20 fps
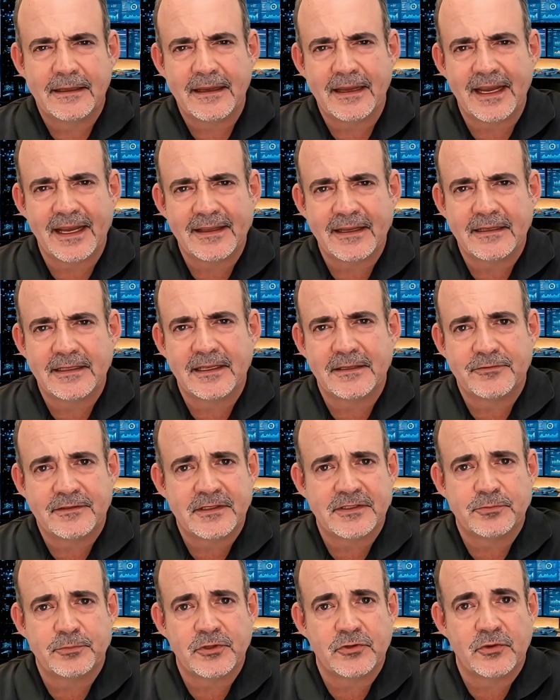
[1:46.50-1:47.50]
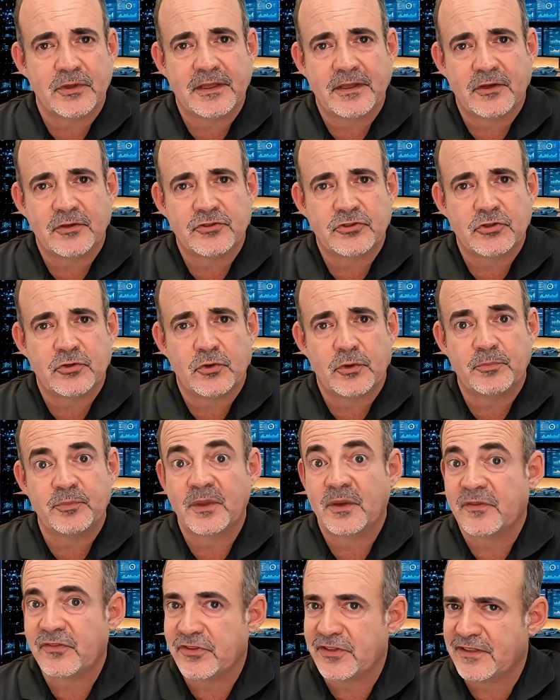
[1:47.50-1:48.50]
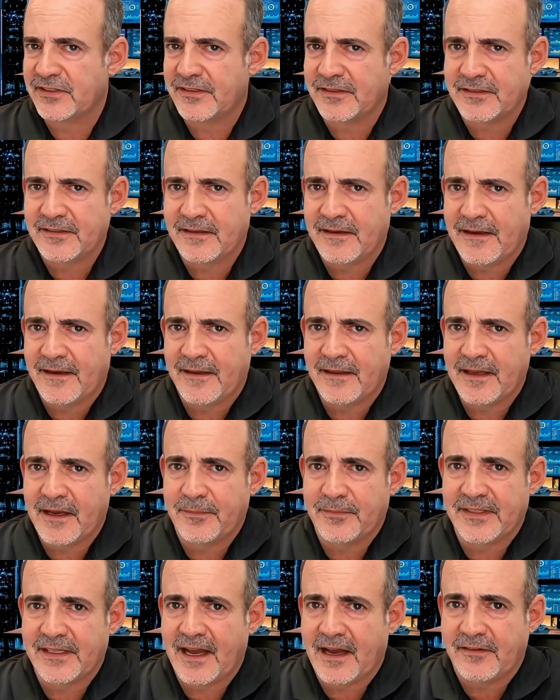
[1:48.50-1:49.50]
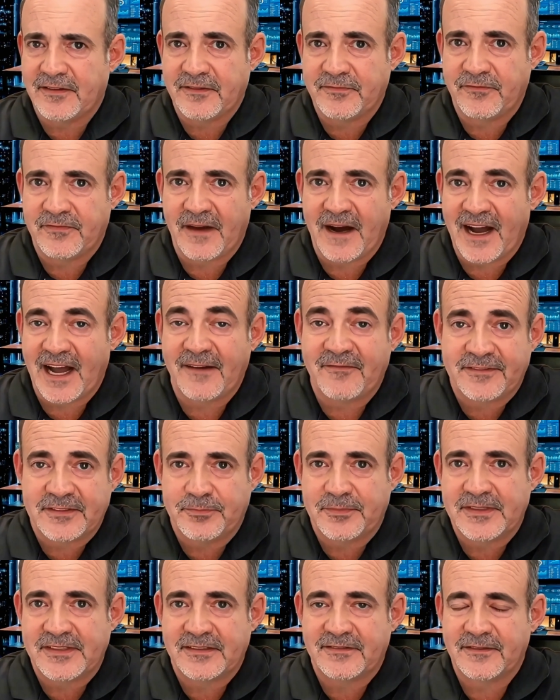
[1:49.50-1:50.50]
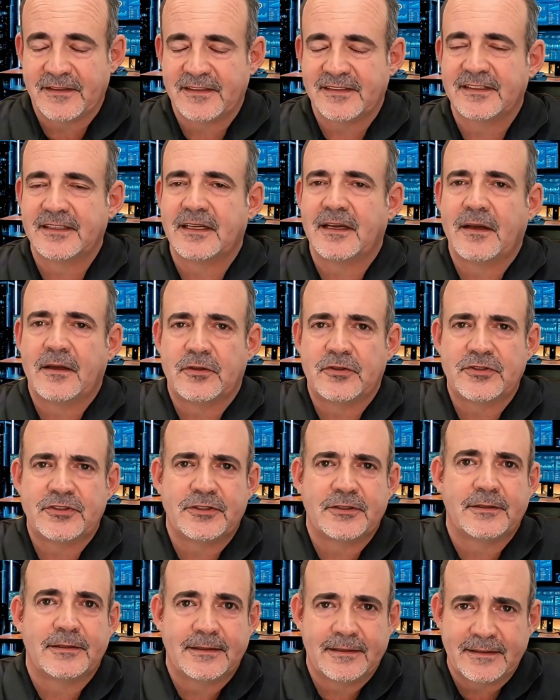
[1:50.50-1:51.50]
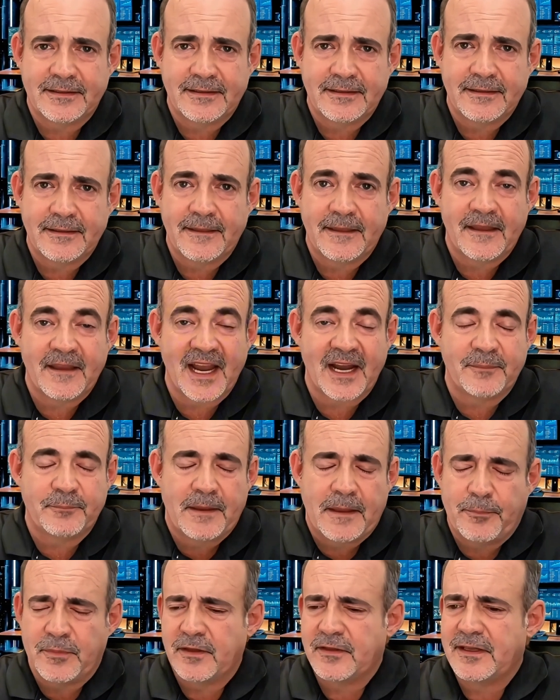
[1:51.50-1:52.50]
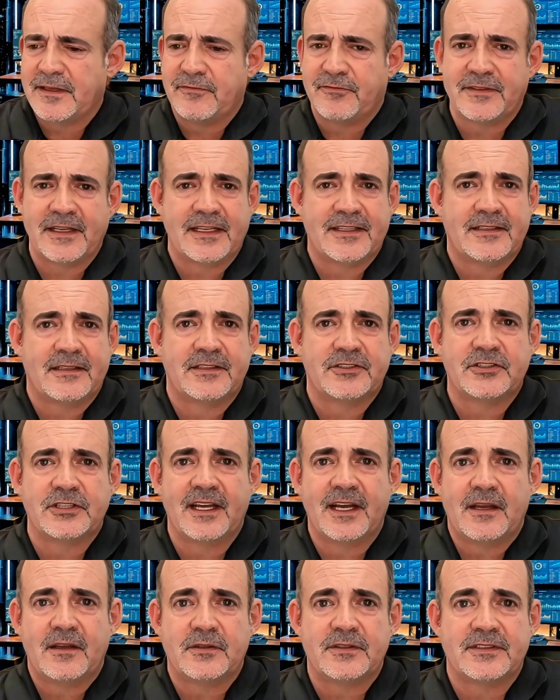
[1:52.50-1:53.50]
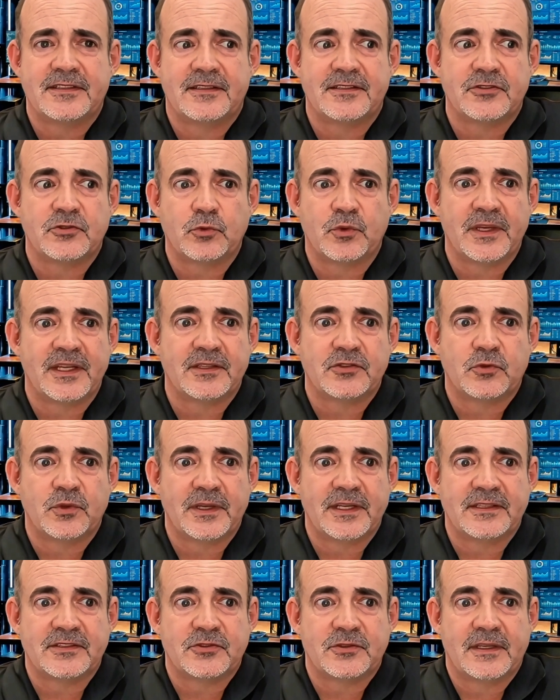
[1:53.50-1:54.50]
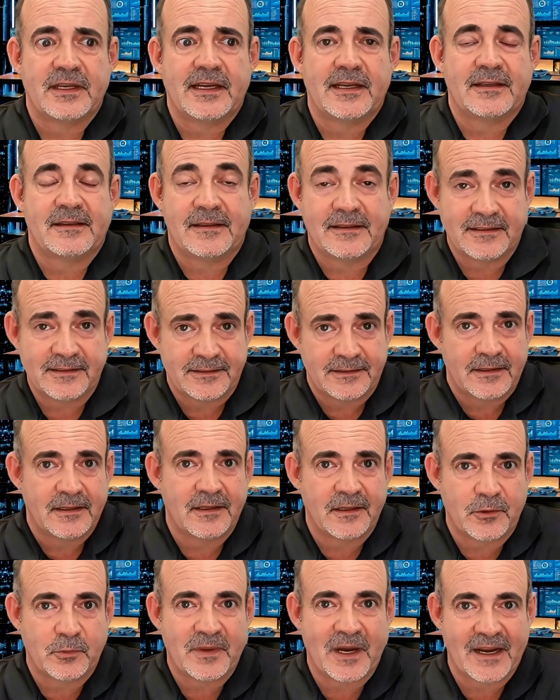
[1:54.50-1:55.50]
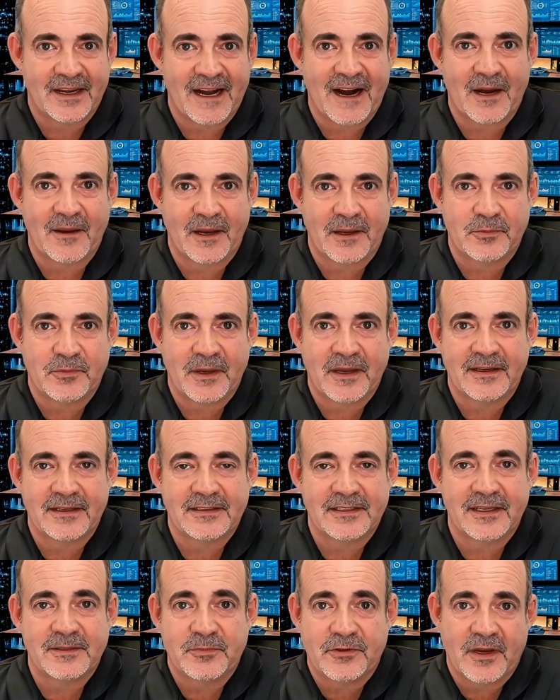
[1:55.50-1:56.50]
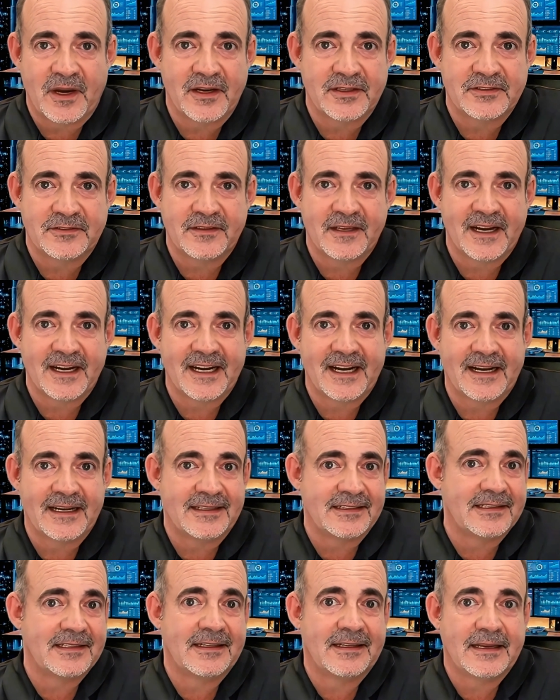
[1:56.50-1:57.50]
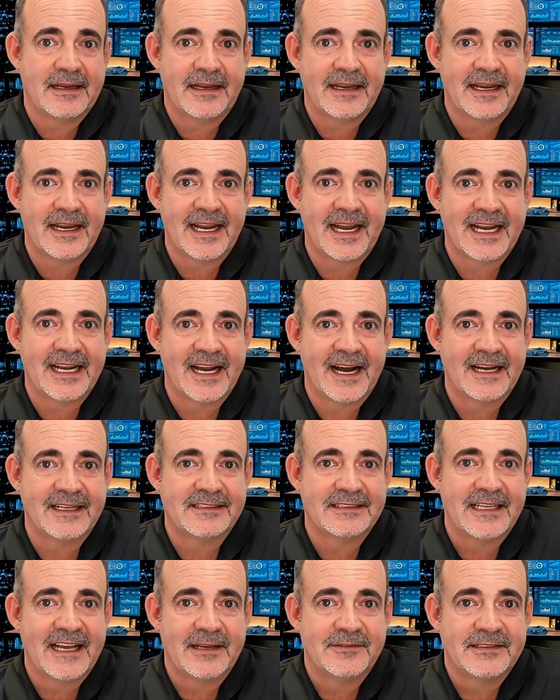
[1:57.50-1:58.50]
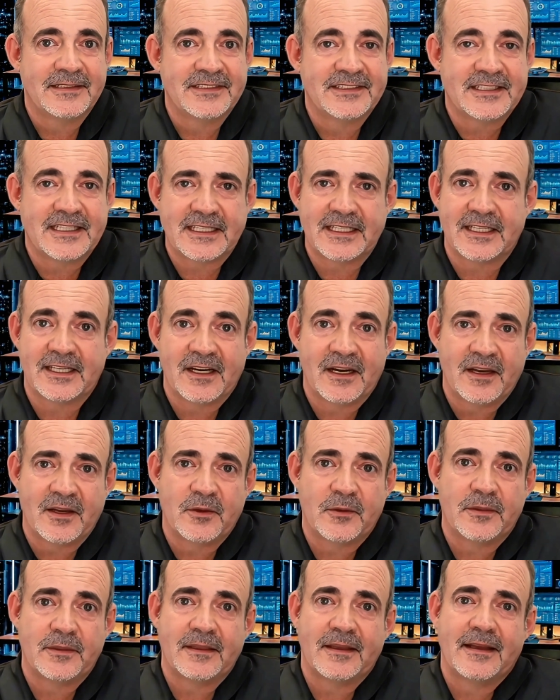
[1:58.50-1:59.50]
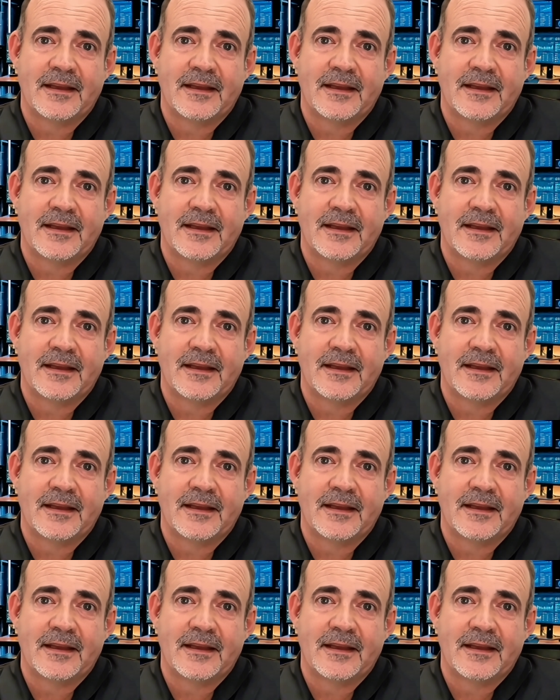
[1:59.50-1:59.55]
And the difference between those two approaches comes down to 5 specific skills. I've been building faceless channels since 2023. Right now I run Tim Talks Finance, AI Savvy CEO,